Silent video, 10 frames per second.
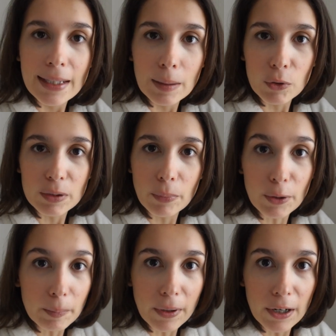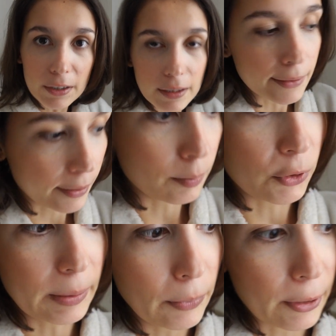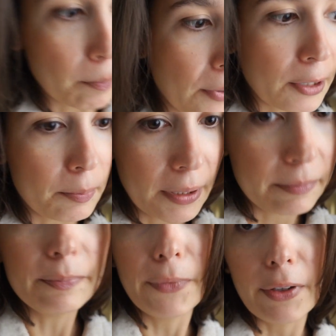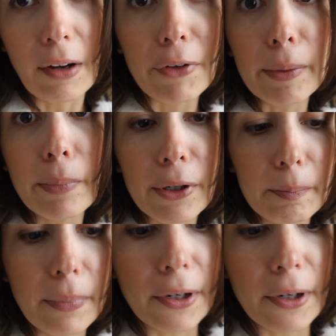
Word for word: the most important part. Not the most important part, but a very important